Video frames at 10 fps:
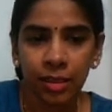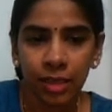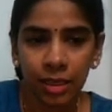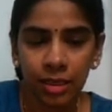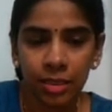
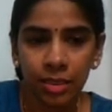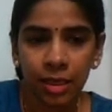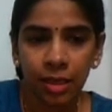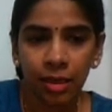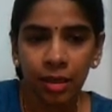That is,
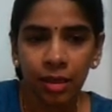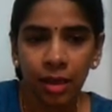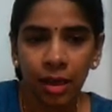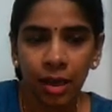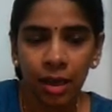
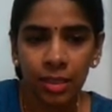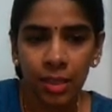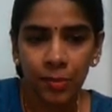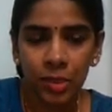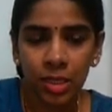a
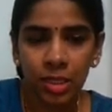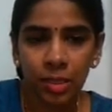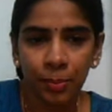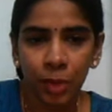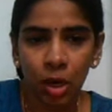substance,
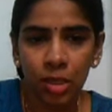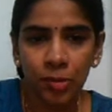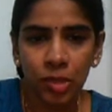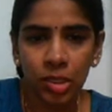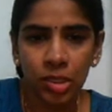pure
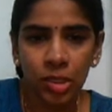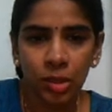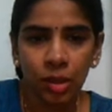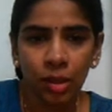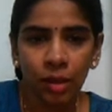substance,
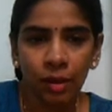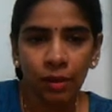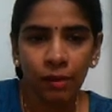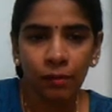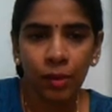
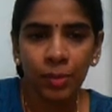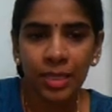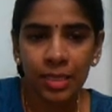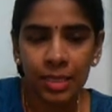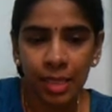will be
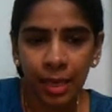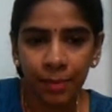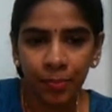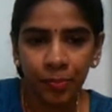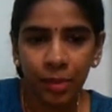the
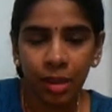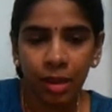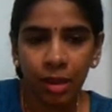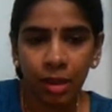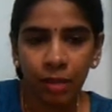same,
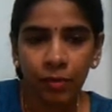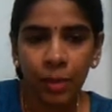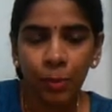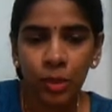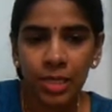
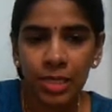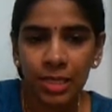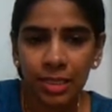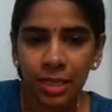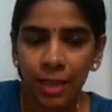will possess
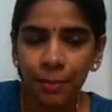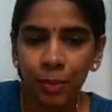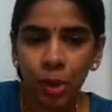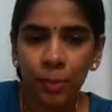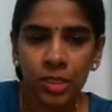the same
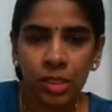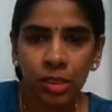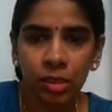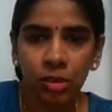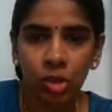
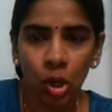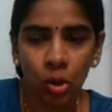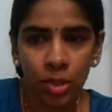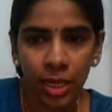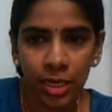property
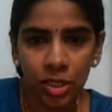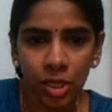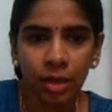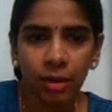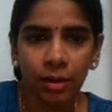throughout
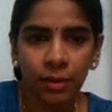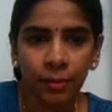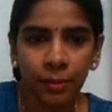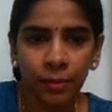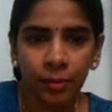entire
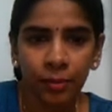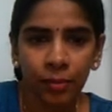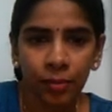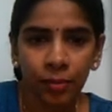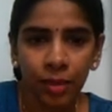
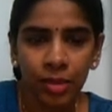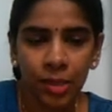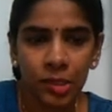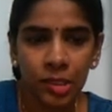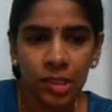
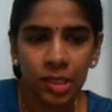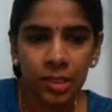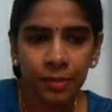substance.